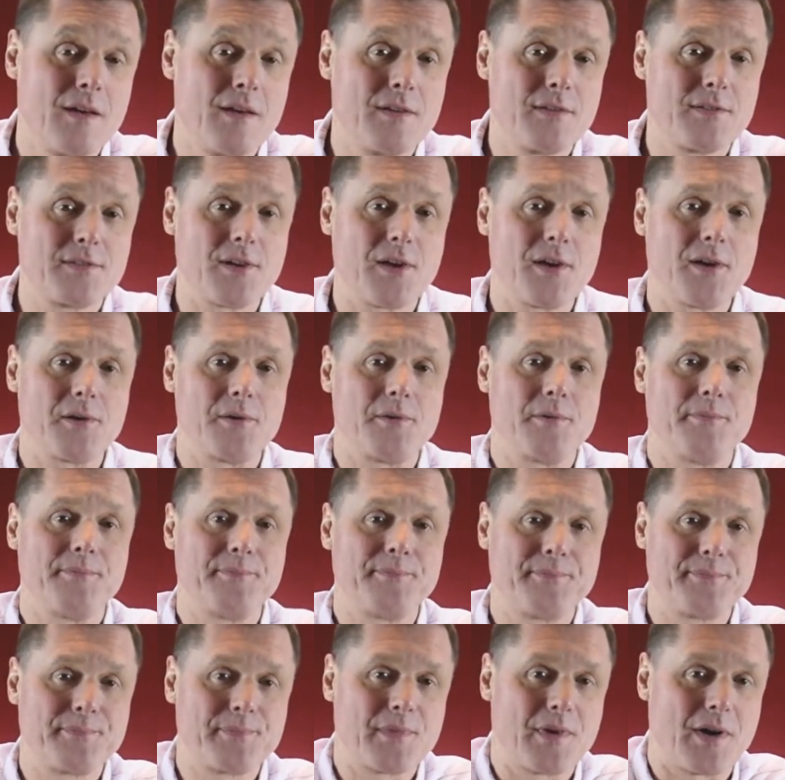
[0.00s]
So,
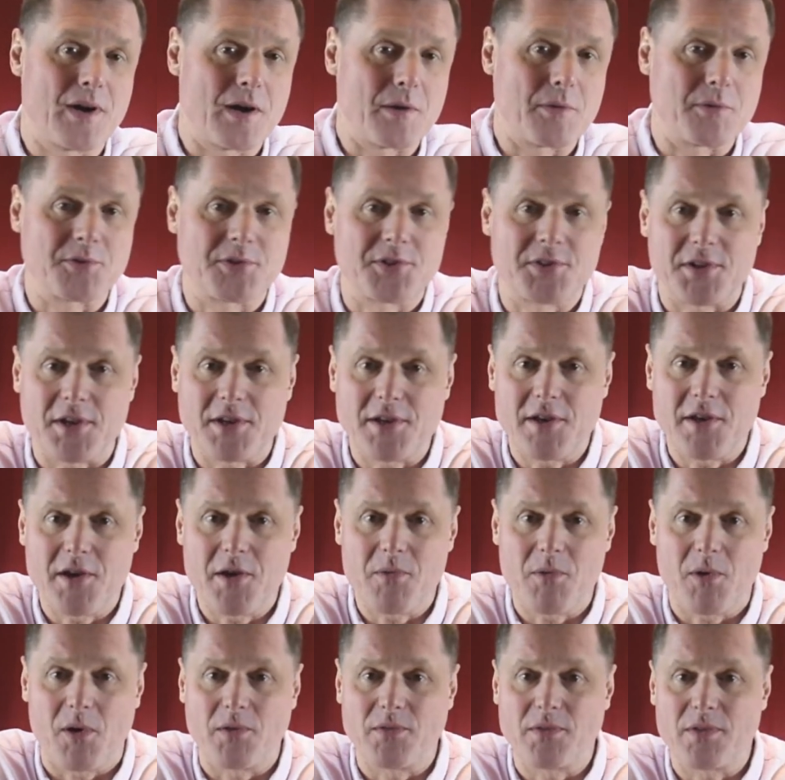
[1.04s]
I will see
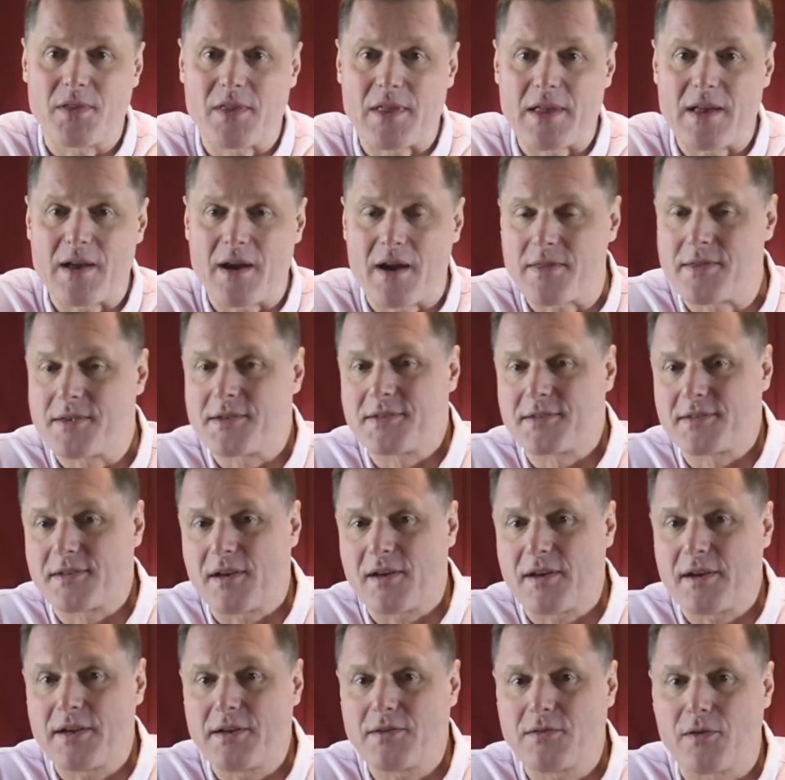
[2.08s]
you on the other
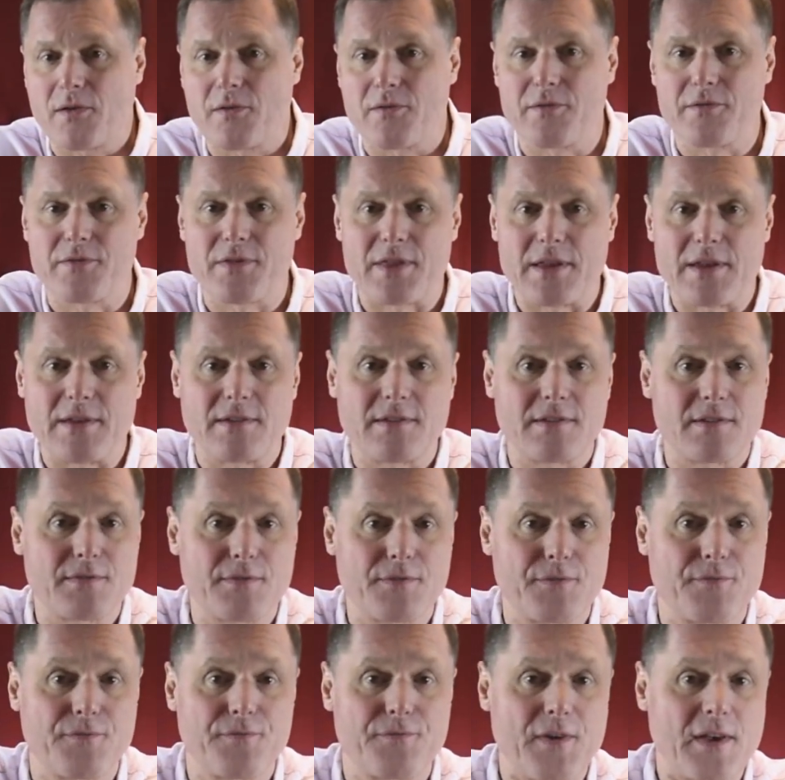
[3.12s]
side of
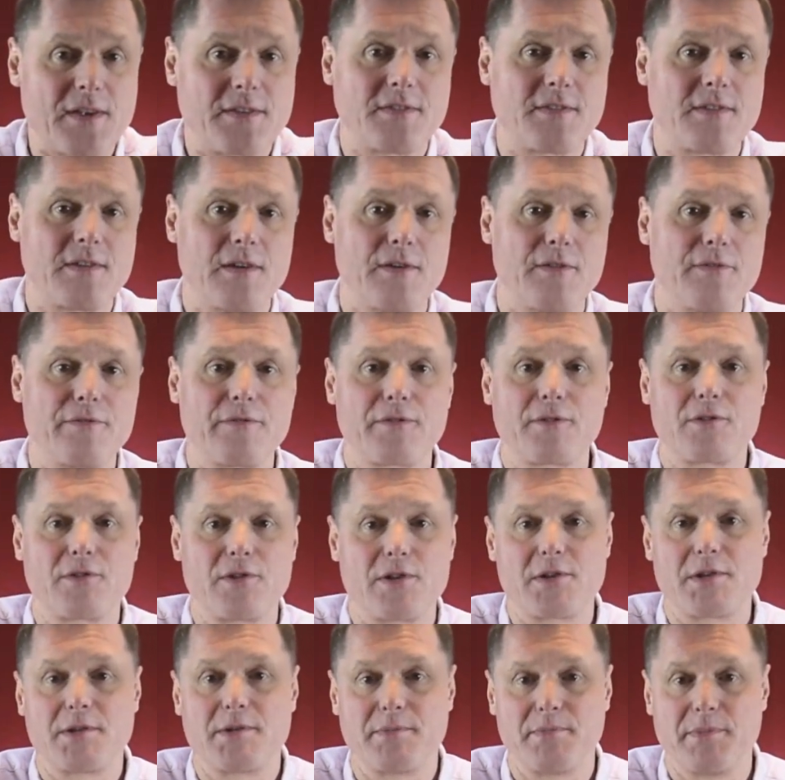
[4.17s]
this festive
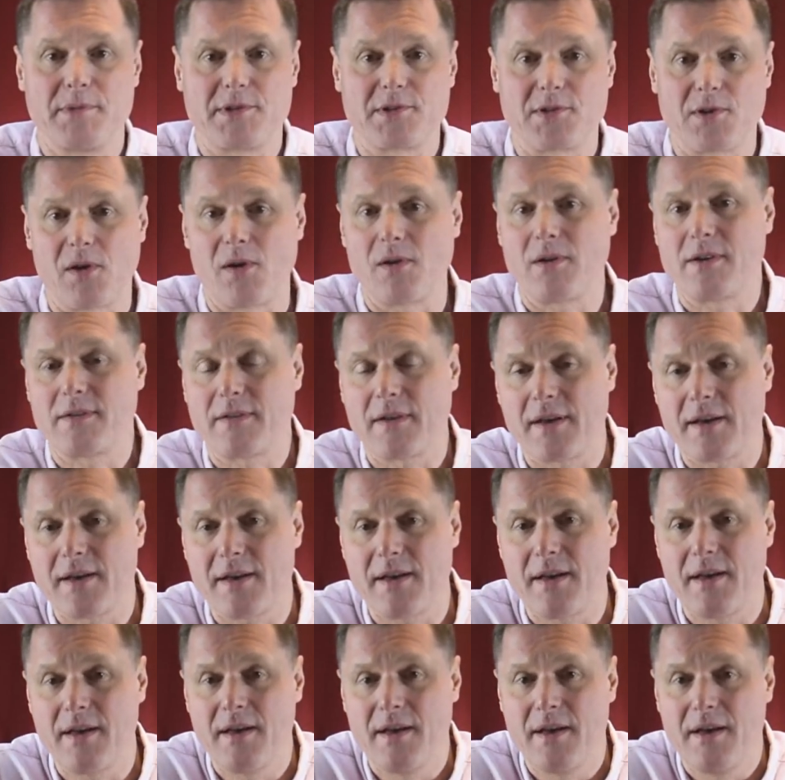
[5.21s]
Christmas
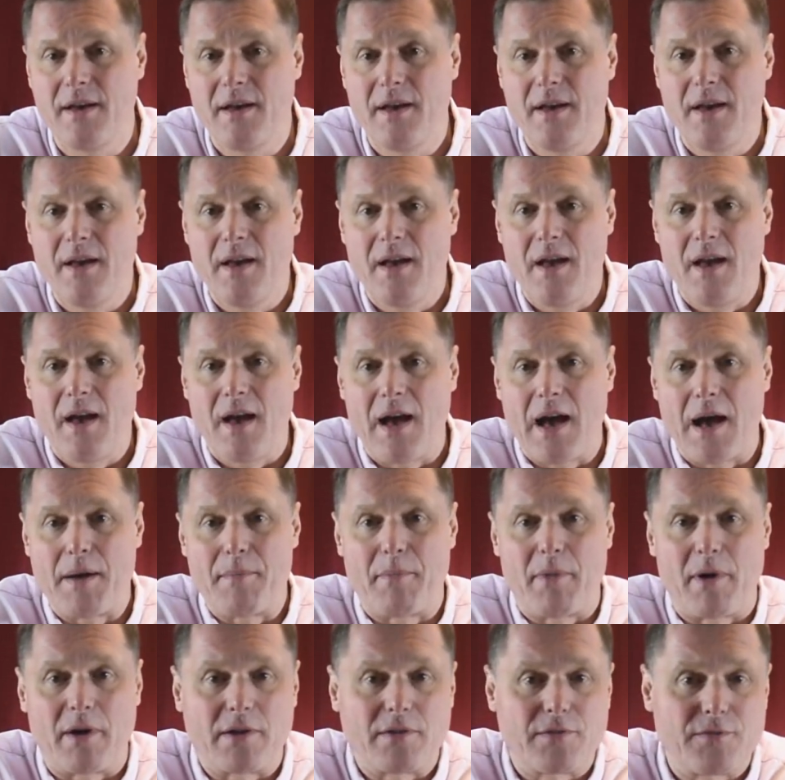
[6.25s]
holiday.
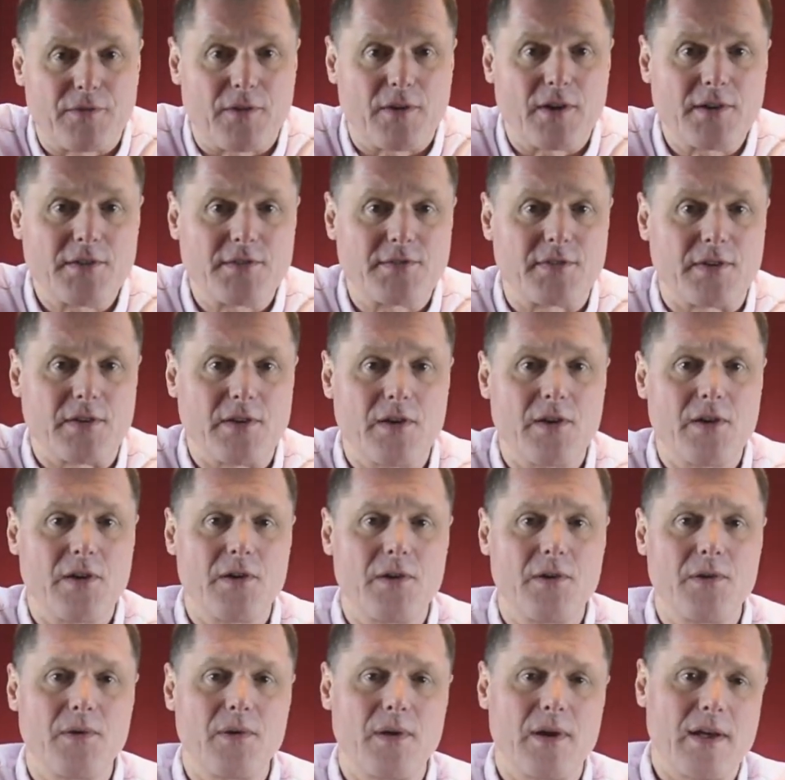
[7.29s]
And my advice to
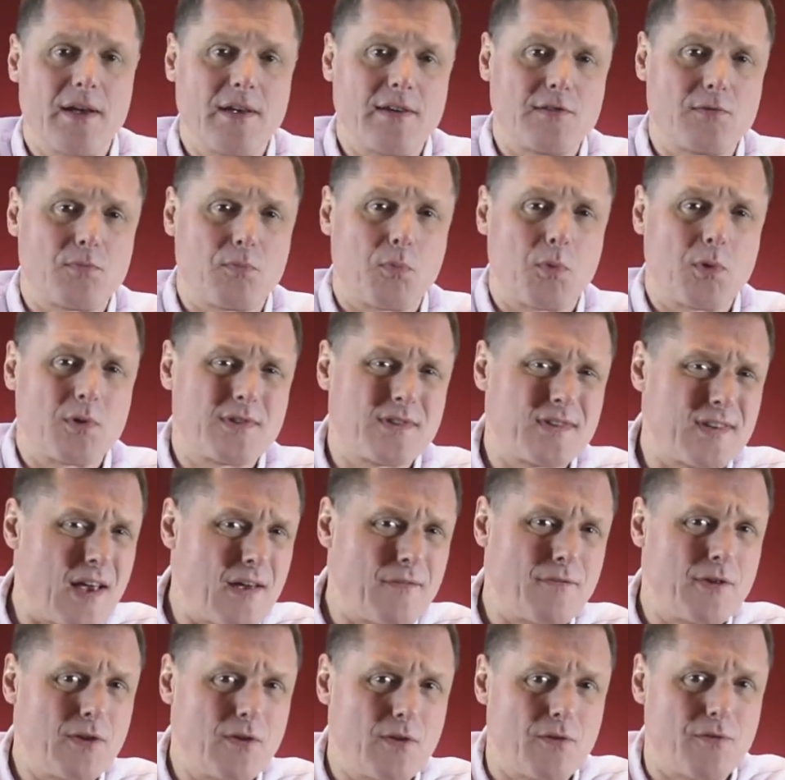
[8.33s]
you is,
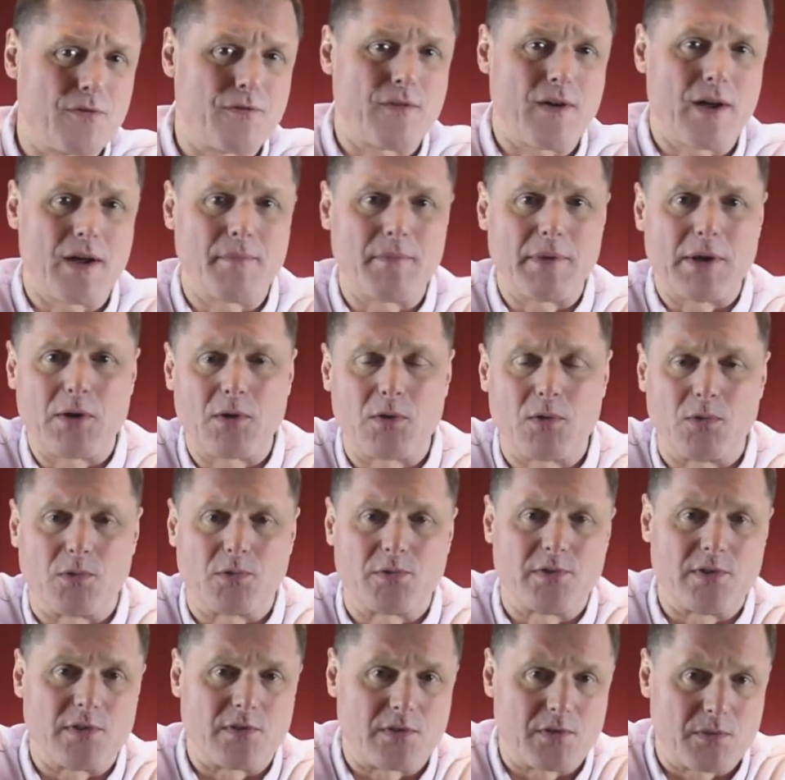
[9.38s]
whatever your family court
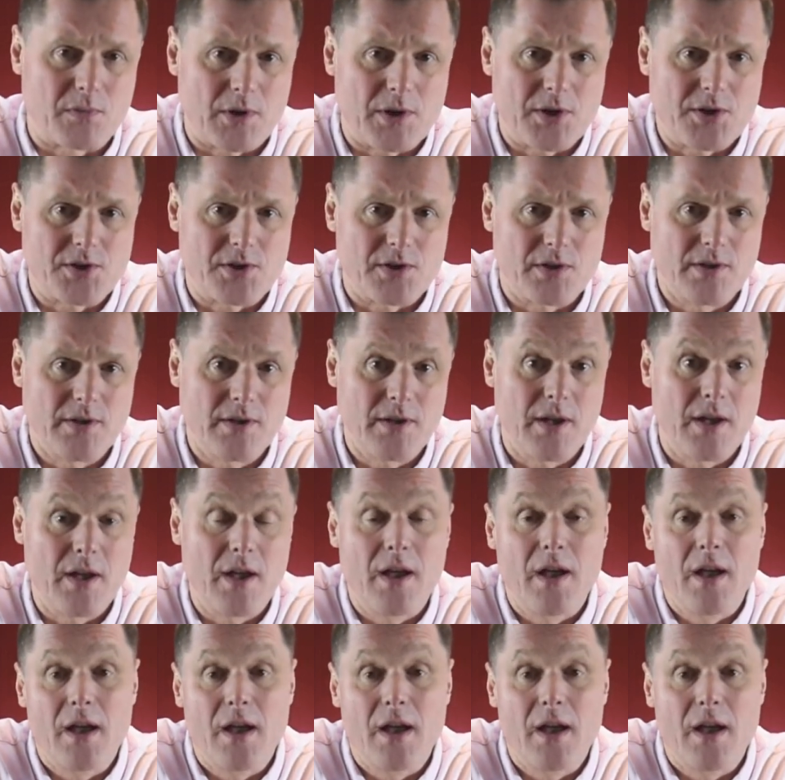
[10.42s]
situation,